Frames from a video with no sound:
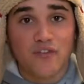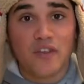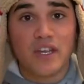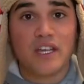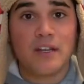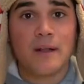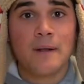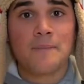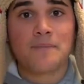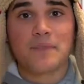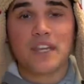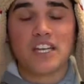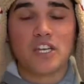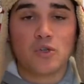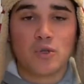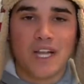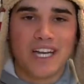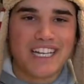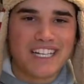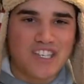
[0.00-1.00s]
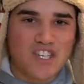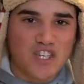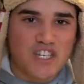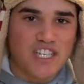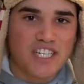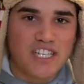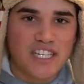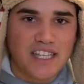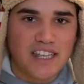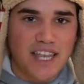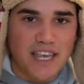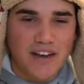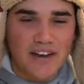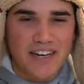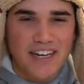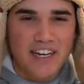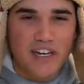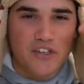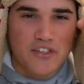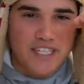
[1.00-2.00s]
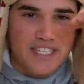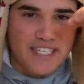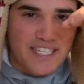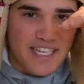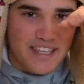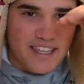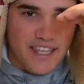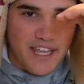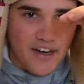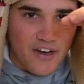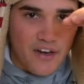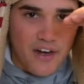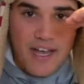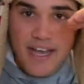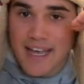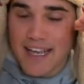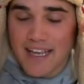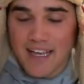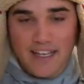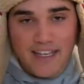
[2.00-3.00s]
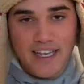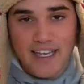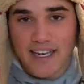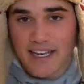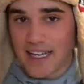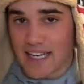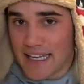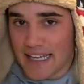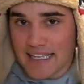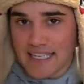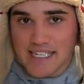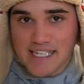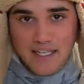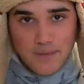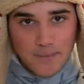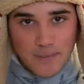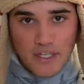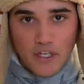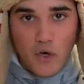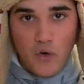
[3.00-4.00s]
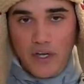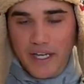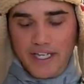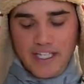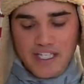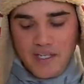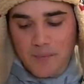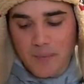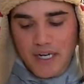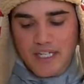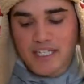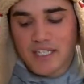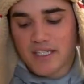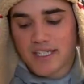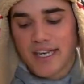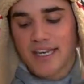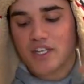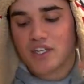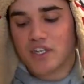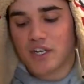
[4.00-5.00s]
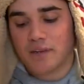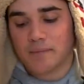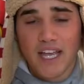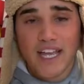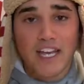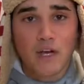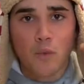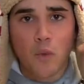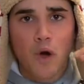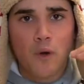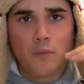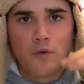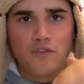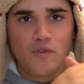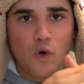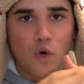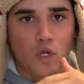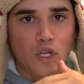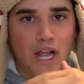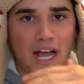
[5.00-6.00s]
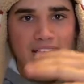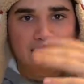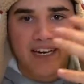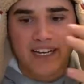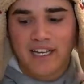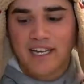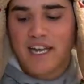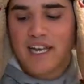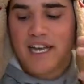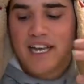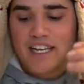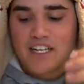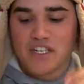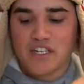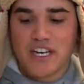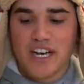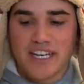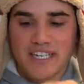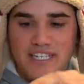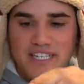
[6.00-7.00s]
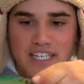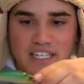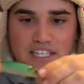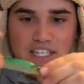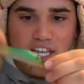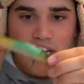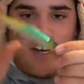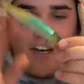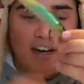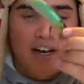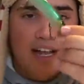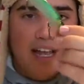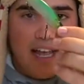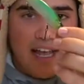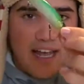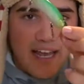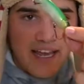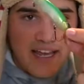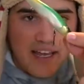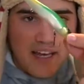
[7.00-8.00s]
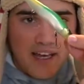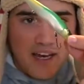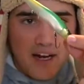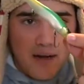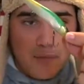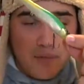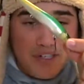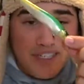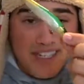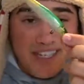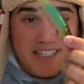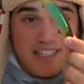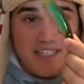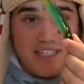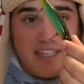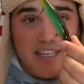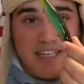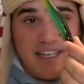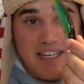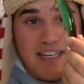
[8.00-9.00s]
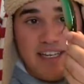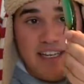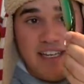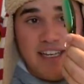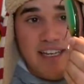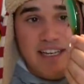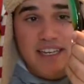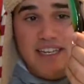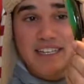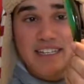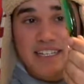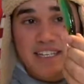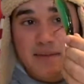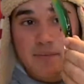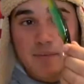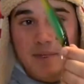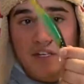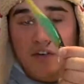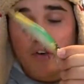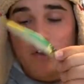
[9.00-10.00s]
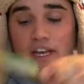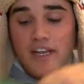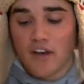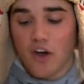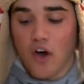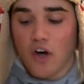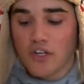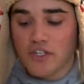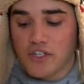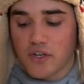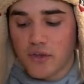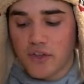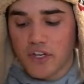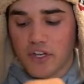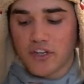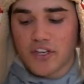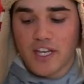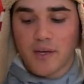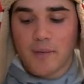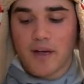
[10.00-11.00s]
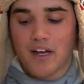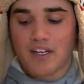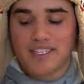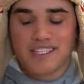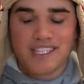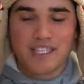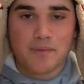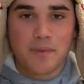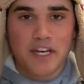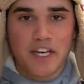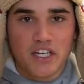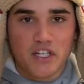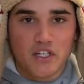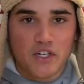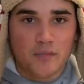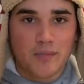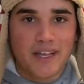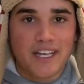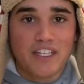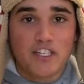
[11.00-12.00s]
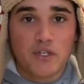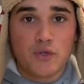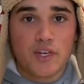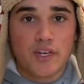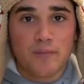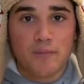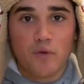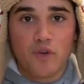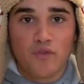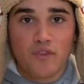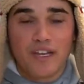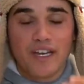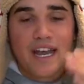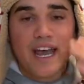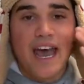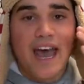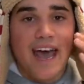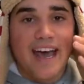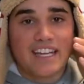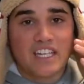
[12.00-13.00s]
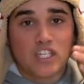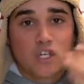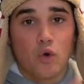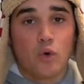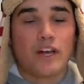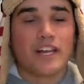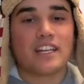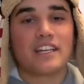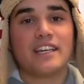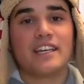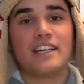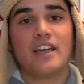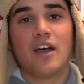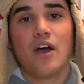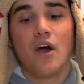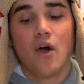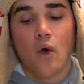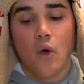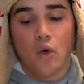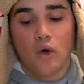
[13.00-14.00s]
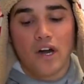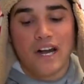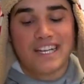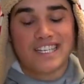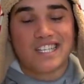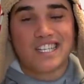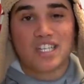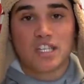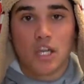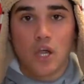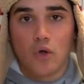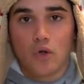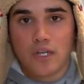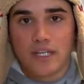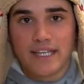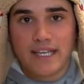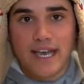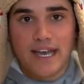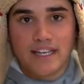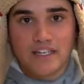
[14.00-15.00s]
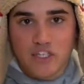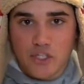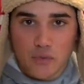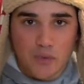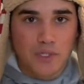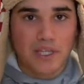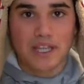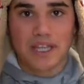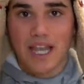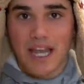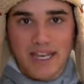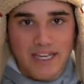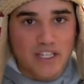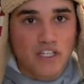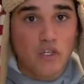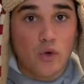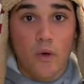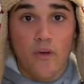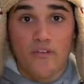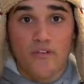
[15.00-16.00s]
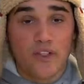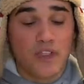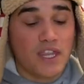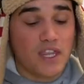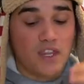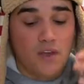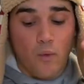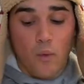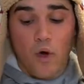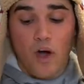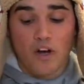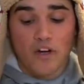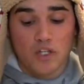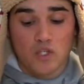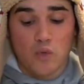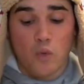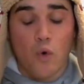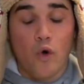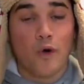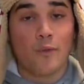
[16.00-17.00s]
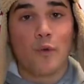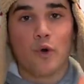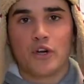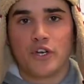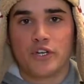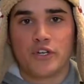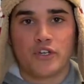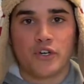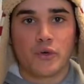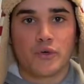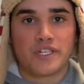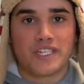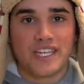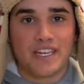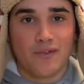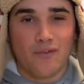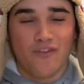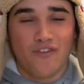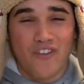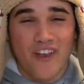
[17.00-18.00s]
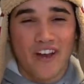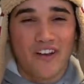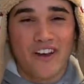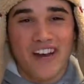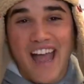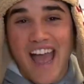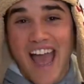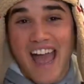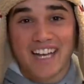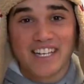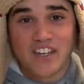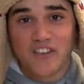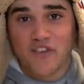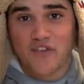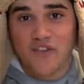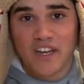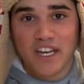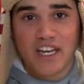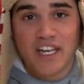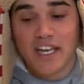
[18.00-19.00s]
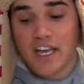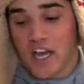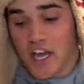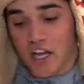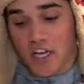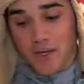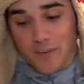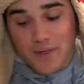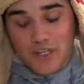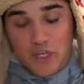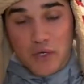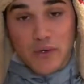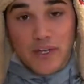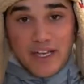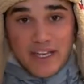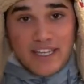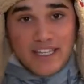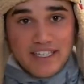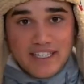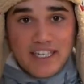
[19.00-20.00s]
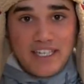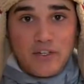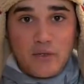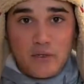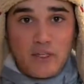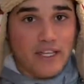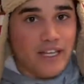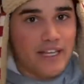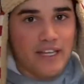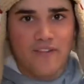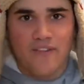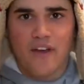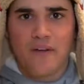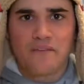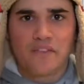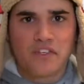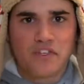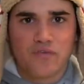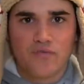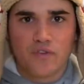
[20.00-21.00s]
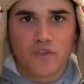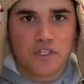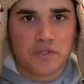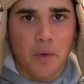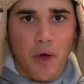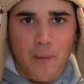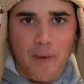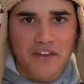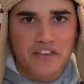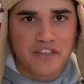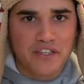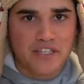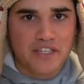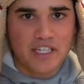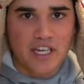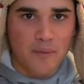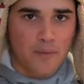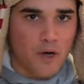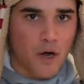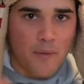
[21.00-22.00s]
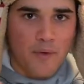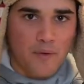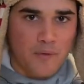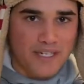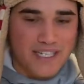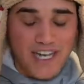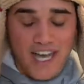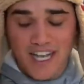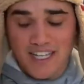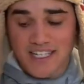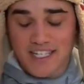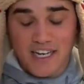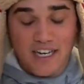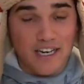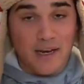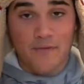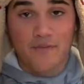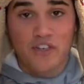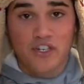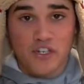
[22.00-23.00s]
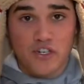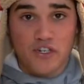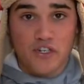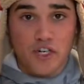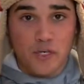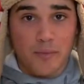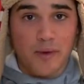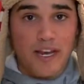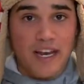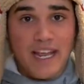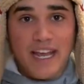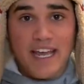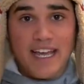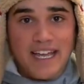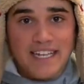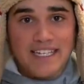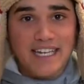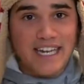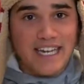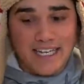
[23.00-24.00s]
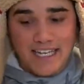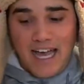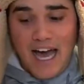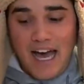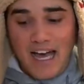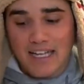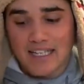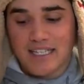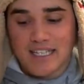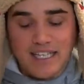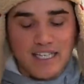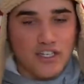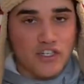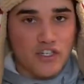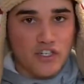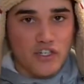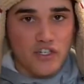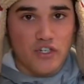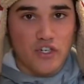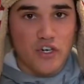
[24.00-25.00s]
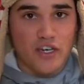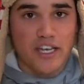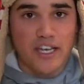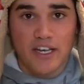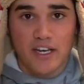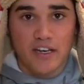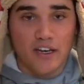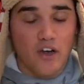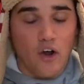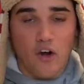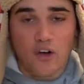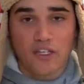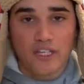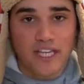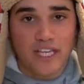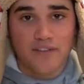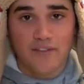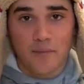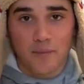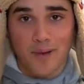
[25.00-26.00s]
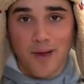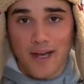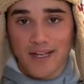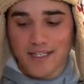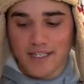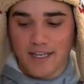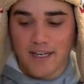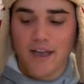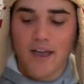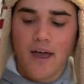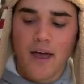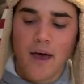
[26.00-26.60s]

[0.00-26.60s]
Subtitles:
feet, and you let it just sit there, and it'll sit there again, easy meal, easy presentation, and it won't move a whole lot, and it just kind of sits there and presents an easy meal. And also the good thing about a suspending jerkbait is you can move it as quickly or as slowly as you would like. So if the water's warm or you're noticing very active feeding, I mean, you can continually, like if I'm fishing for smallmouth in the summer up in Wisconsin and I'm fishing a jerkbait, it's like a constant just jerking and hardly even pausing.